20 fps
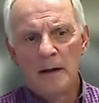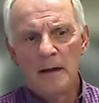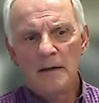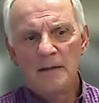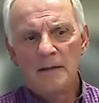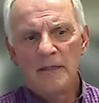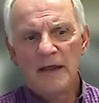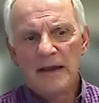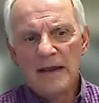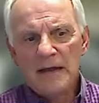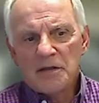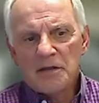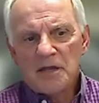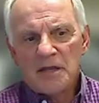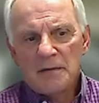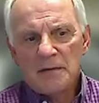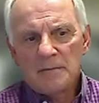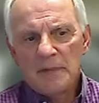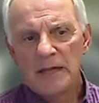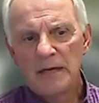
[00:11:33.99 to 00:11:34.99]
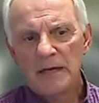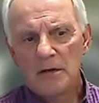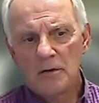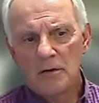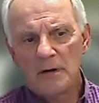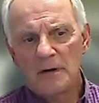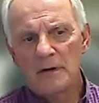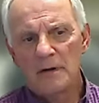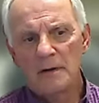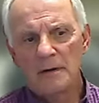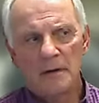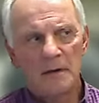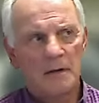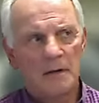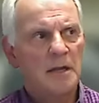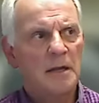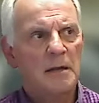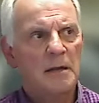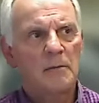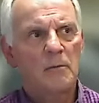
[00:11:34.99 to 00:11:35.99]
And then I see them later and
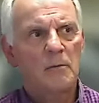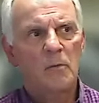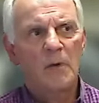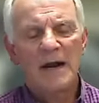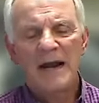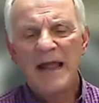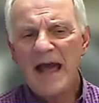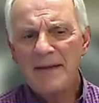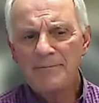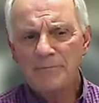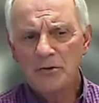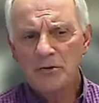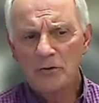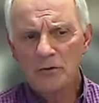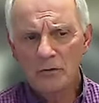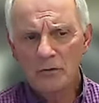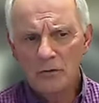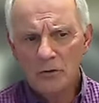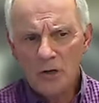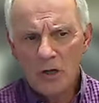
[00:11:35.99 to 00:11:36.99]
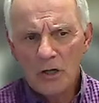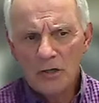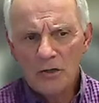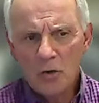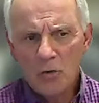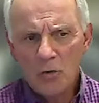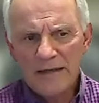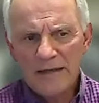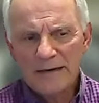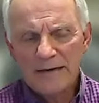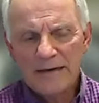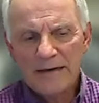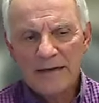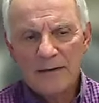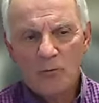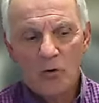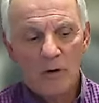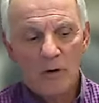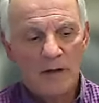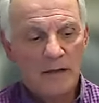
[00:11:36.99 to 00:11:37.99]
say, What happened? You, are not doing it anymore.